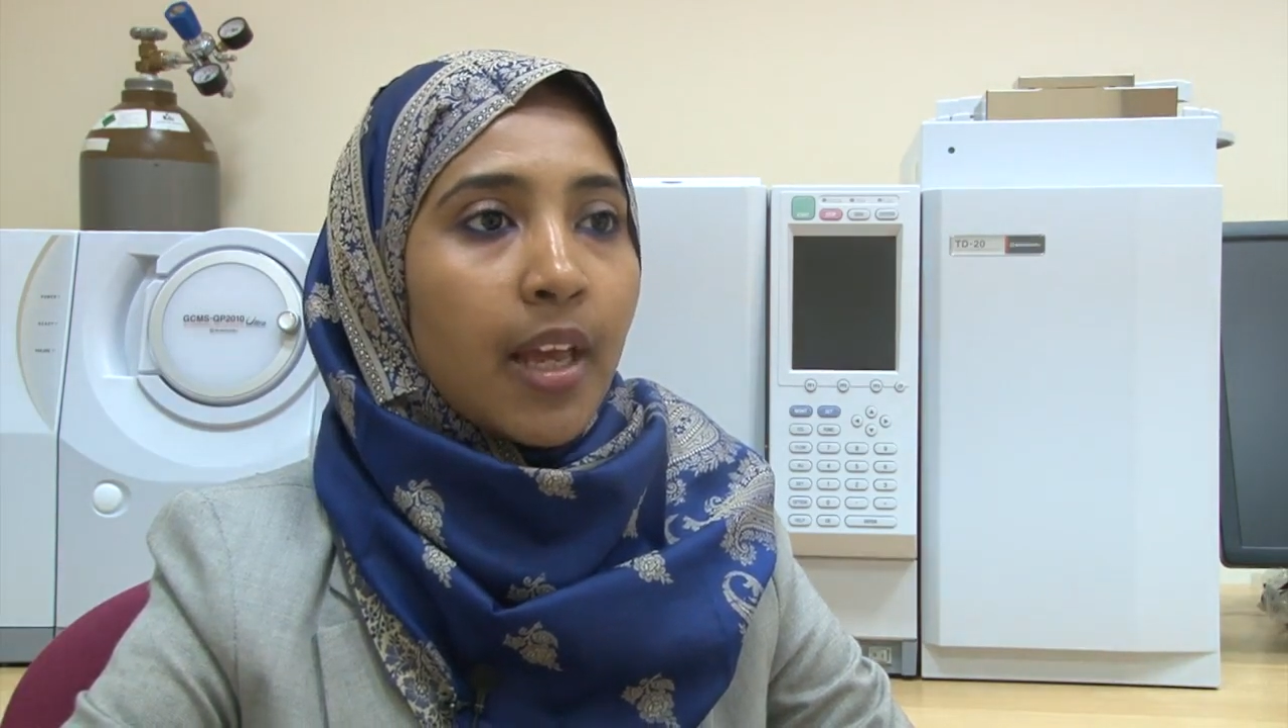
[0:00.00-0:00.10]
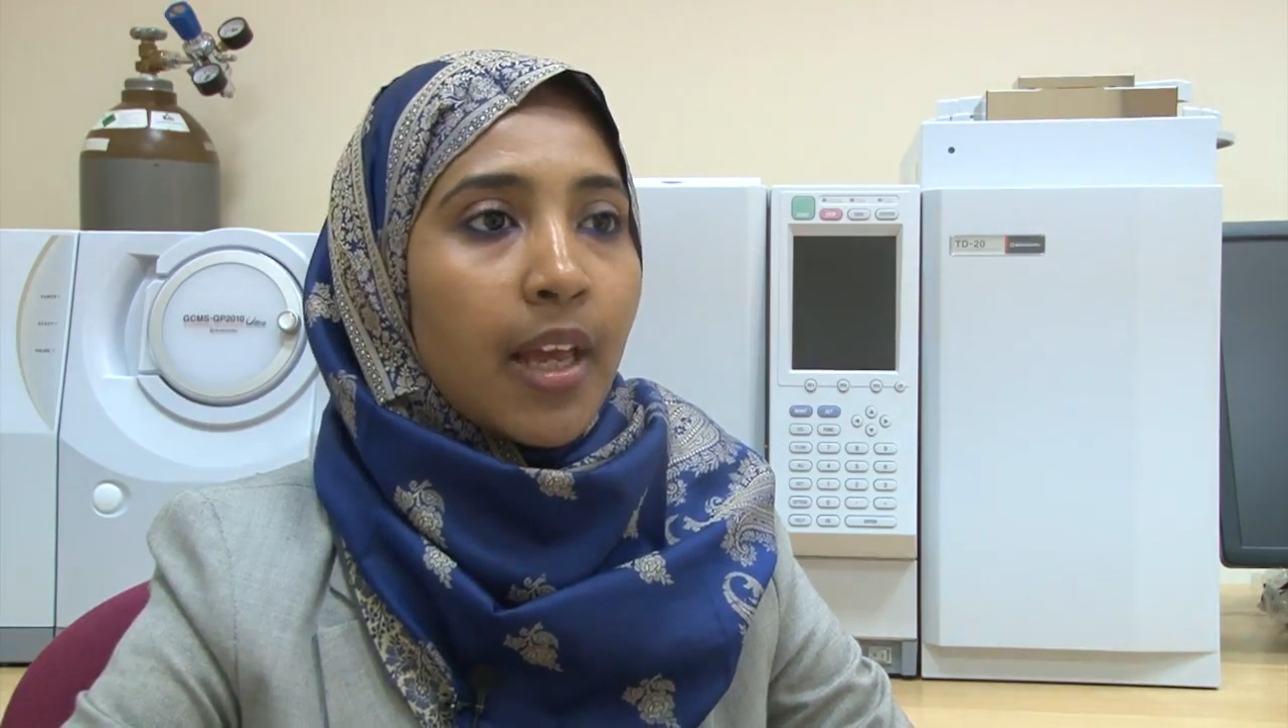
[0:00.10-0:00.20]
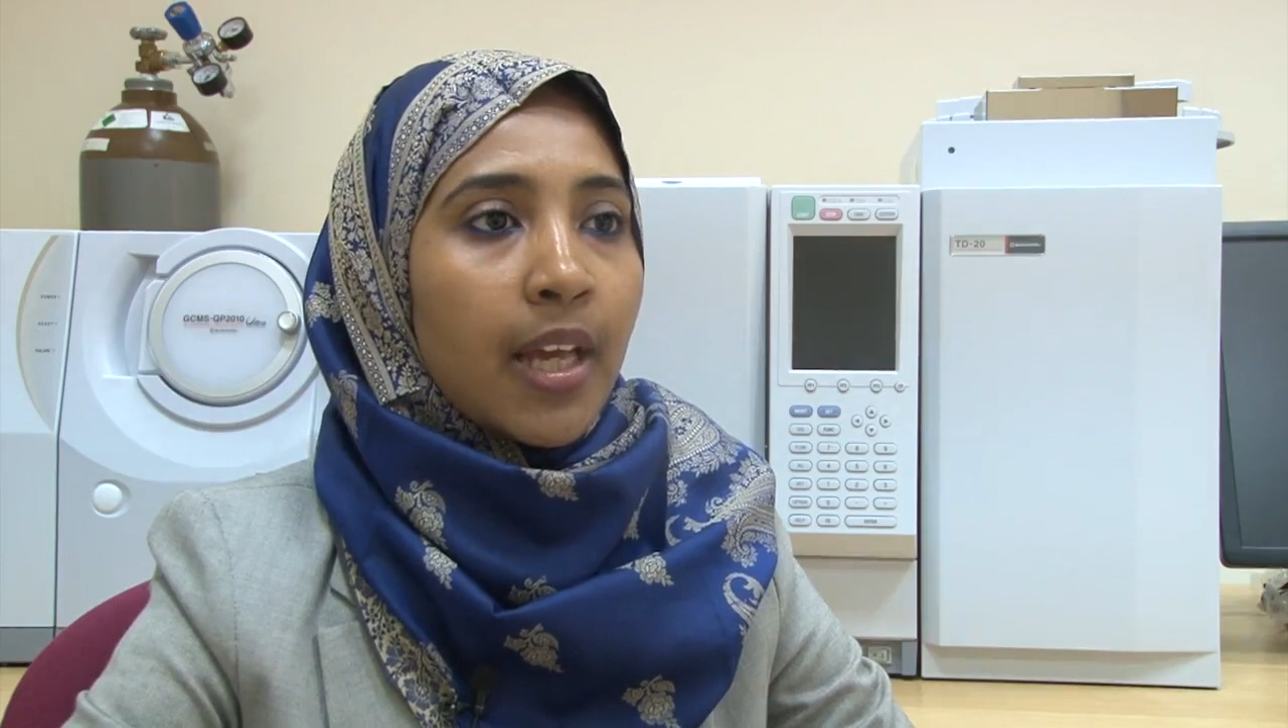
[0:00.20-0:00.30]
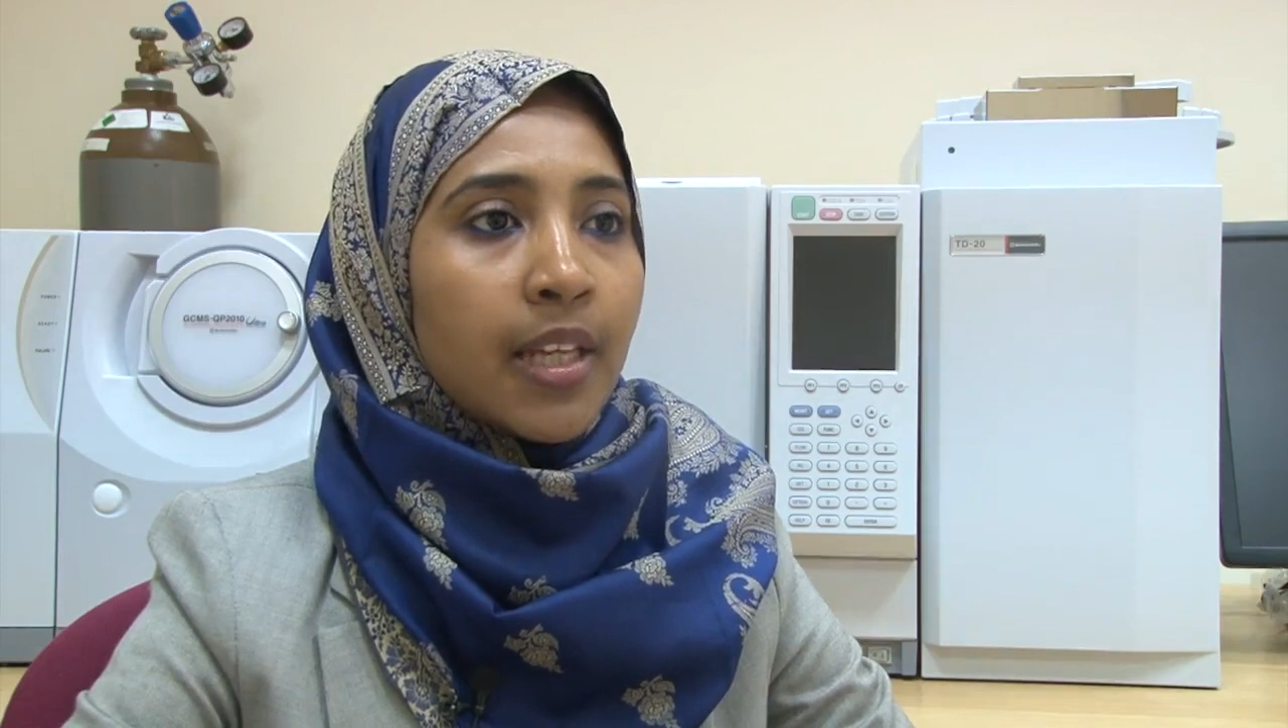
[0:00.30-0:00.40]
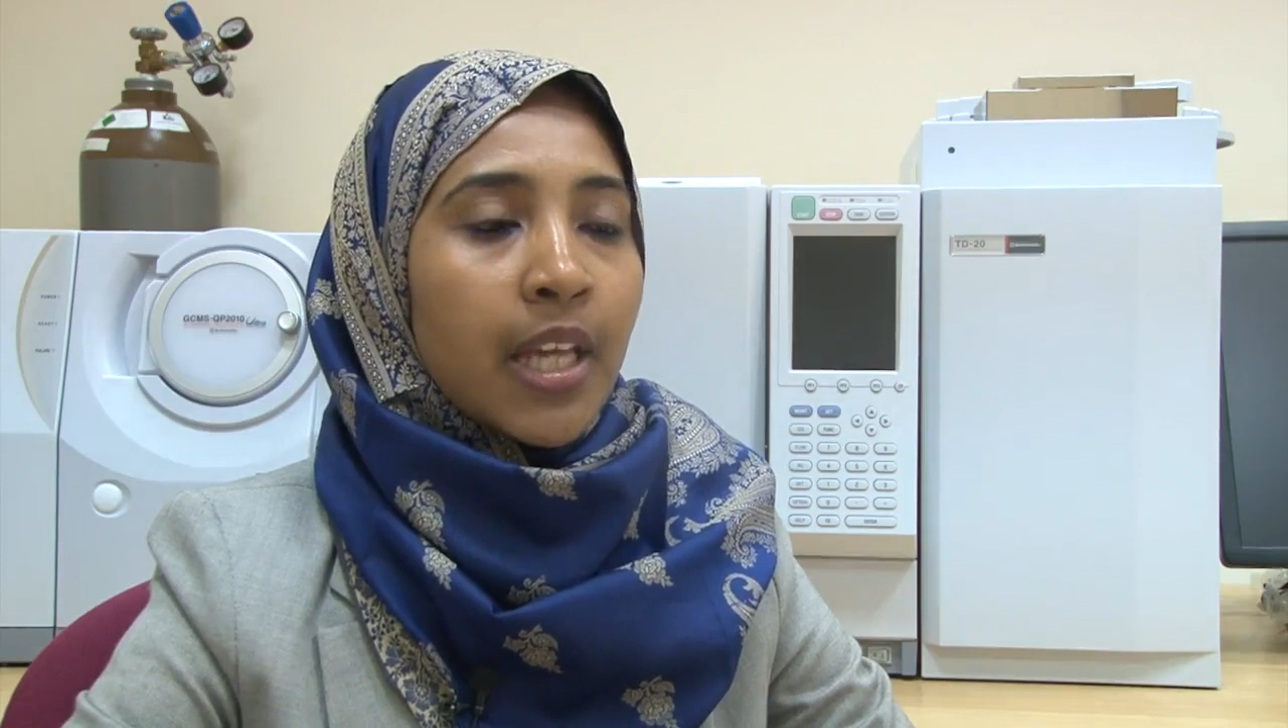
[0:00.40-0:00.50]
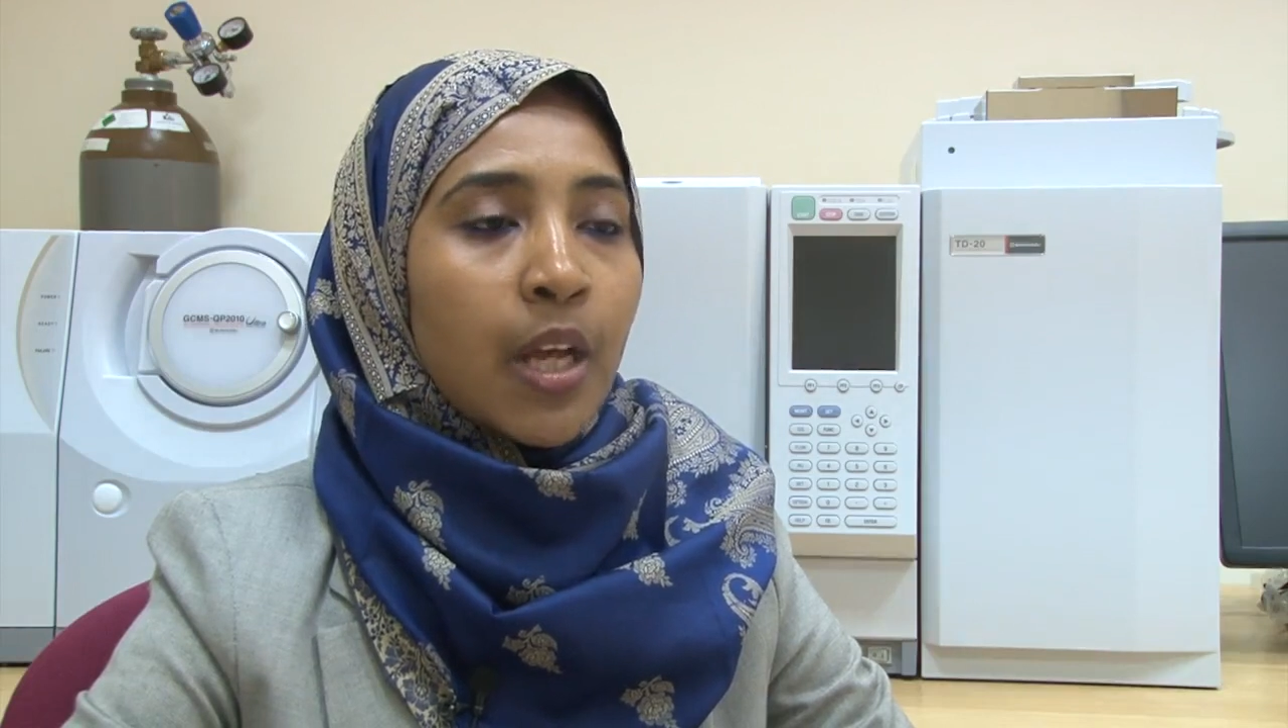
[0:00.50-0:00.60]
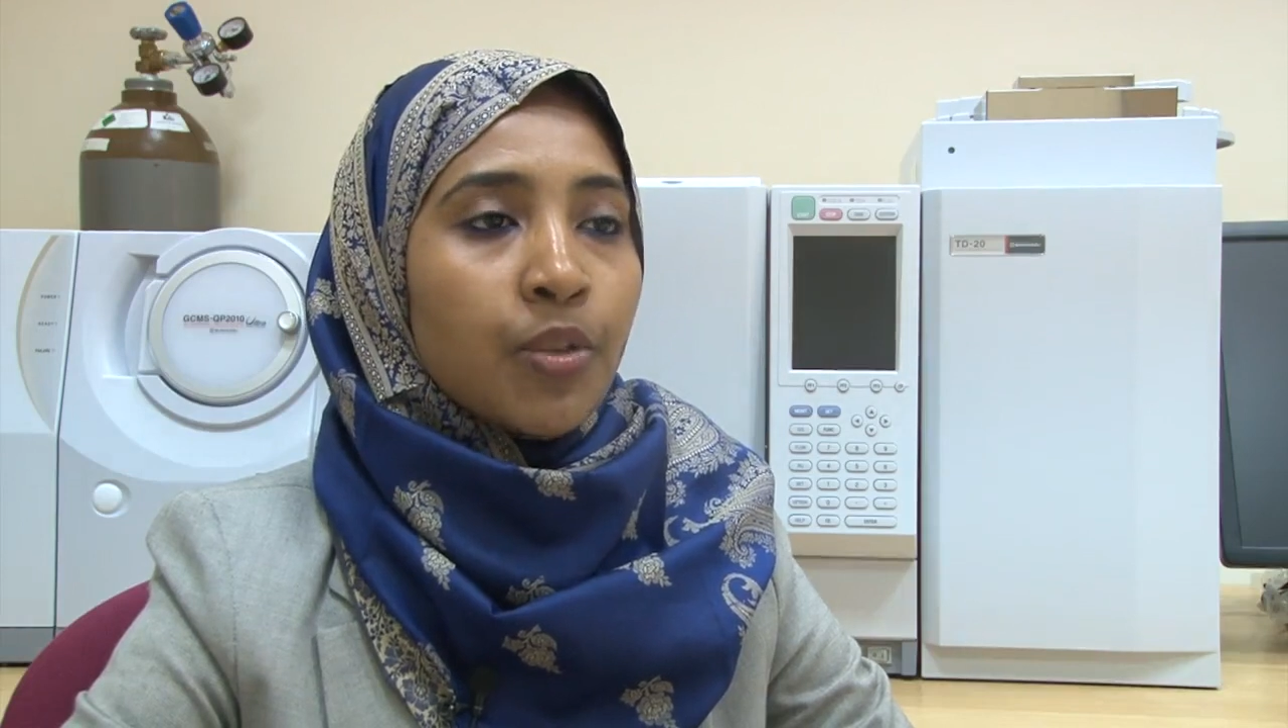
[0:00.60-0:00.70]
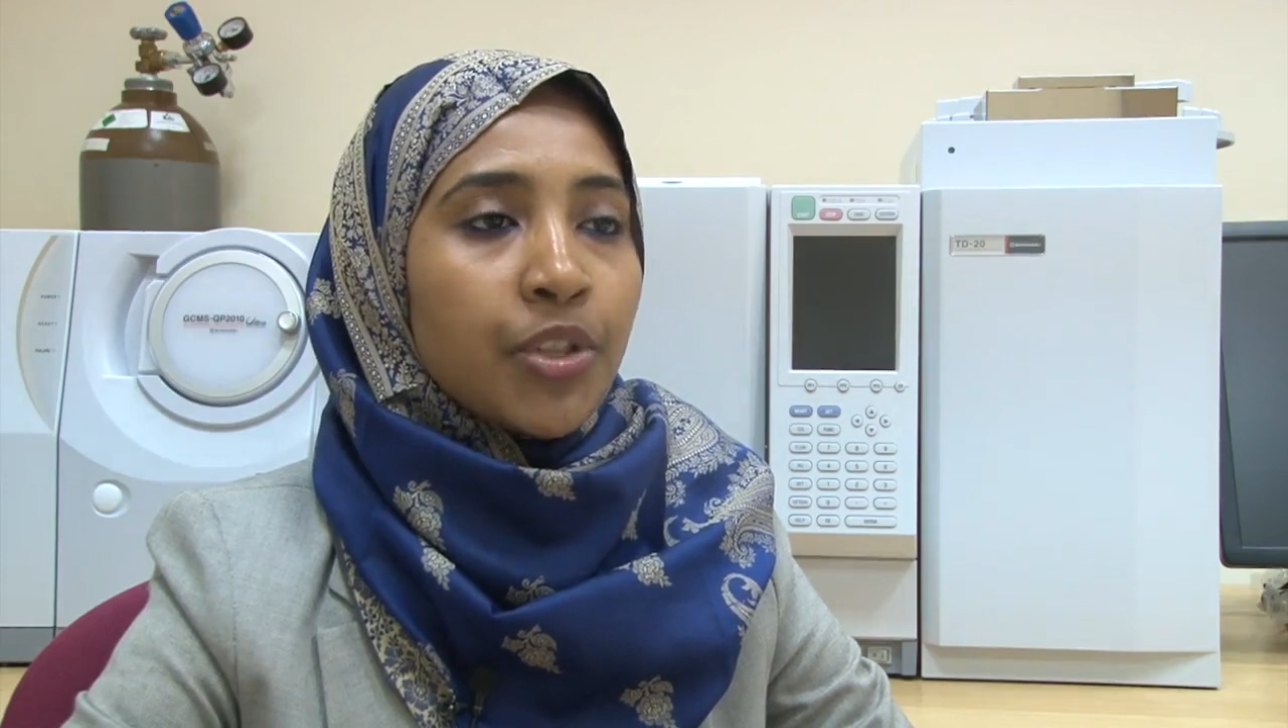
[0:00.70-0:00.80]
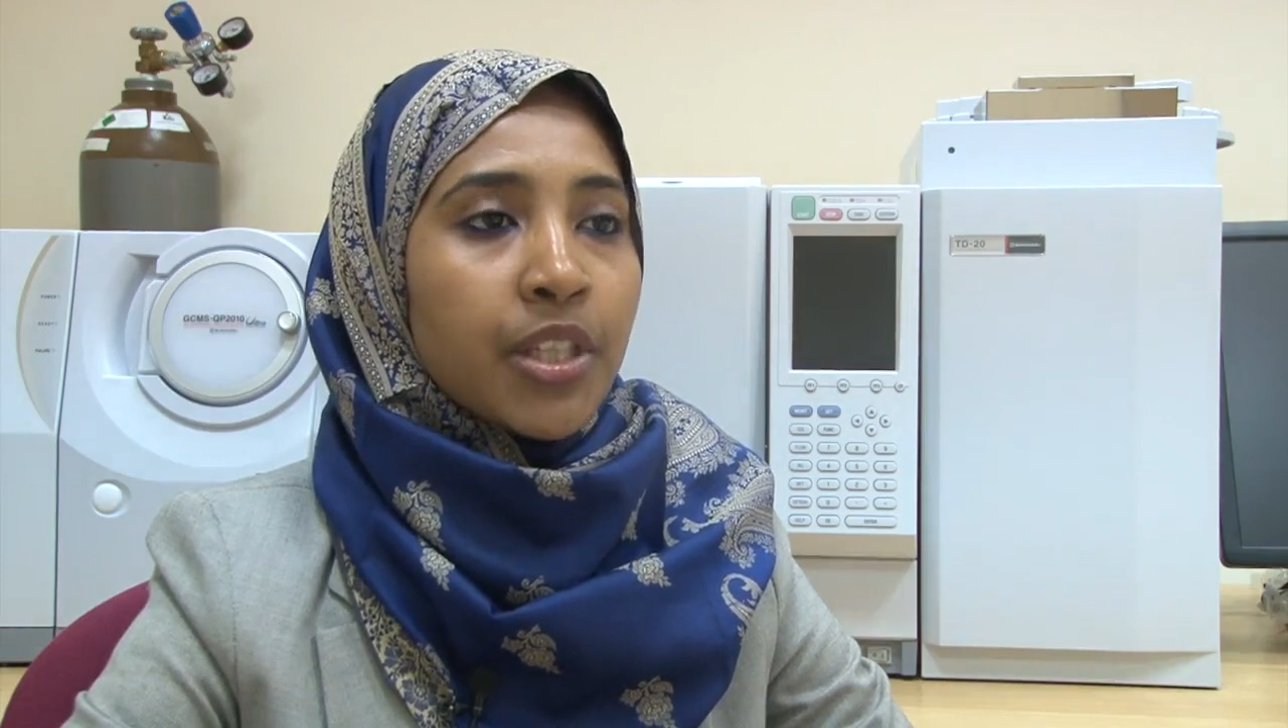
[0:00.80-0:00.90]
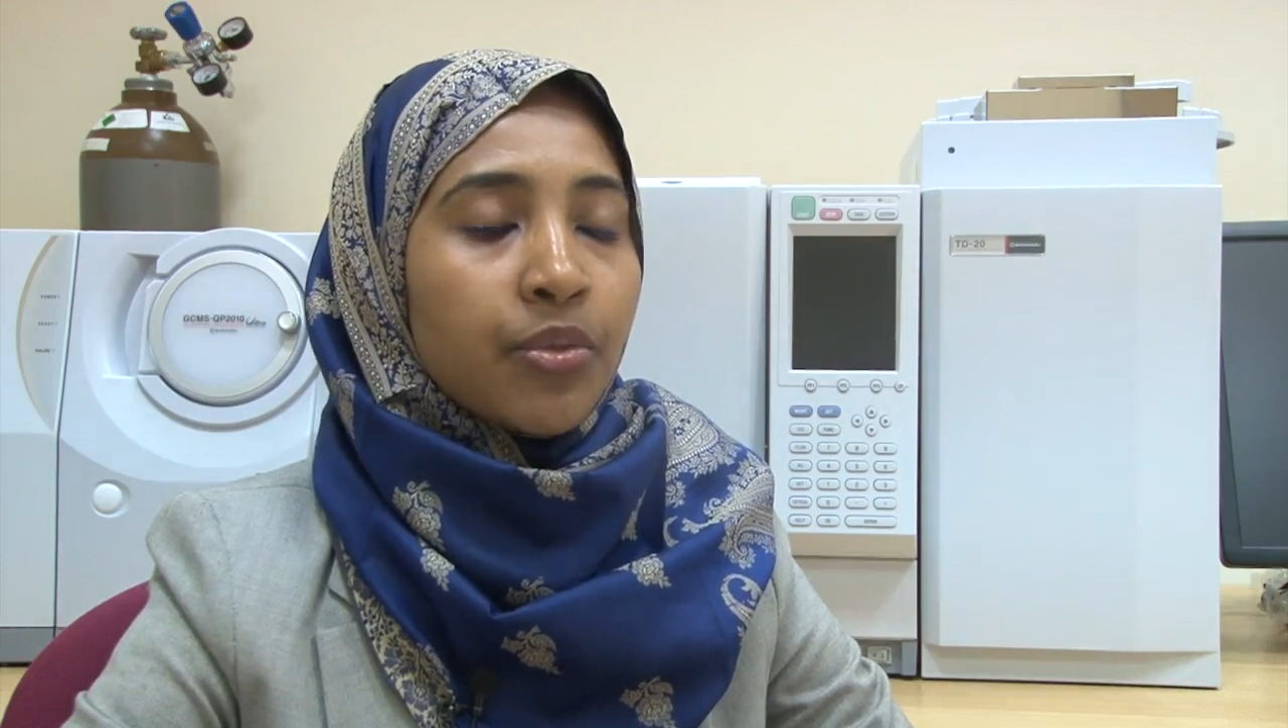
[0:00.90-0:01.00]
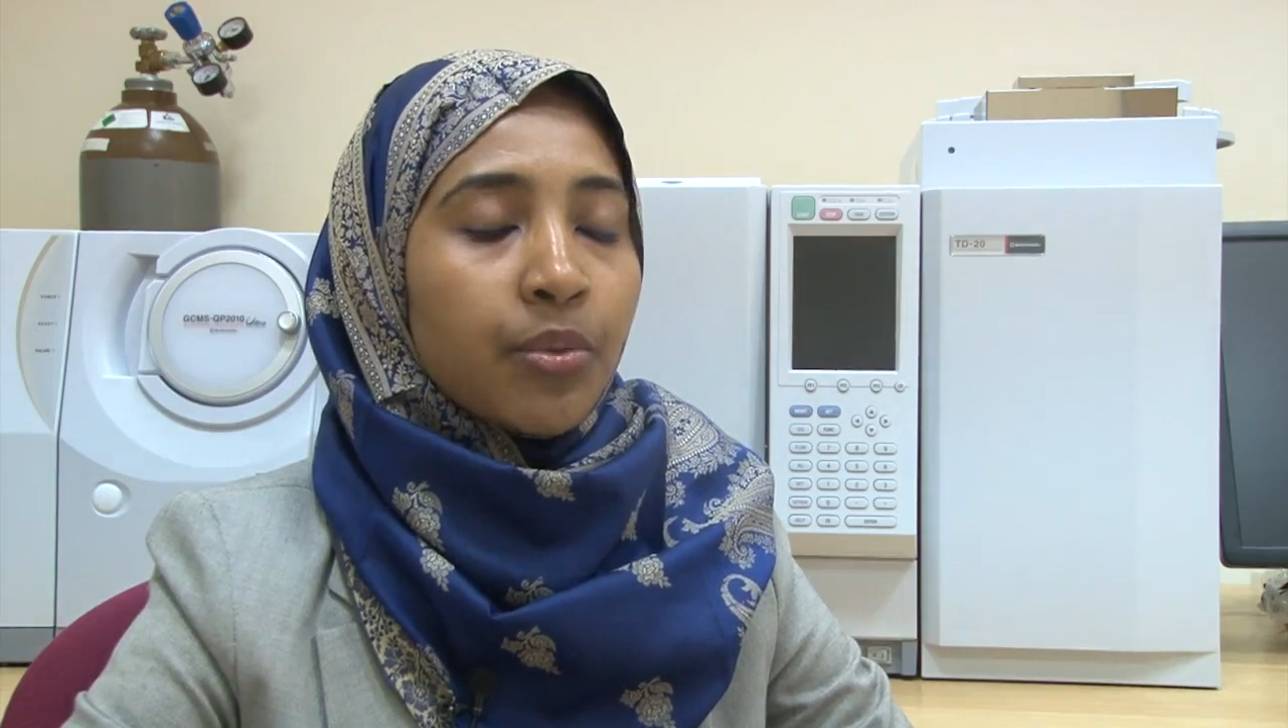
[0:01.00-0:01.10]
And I would just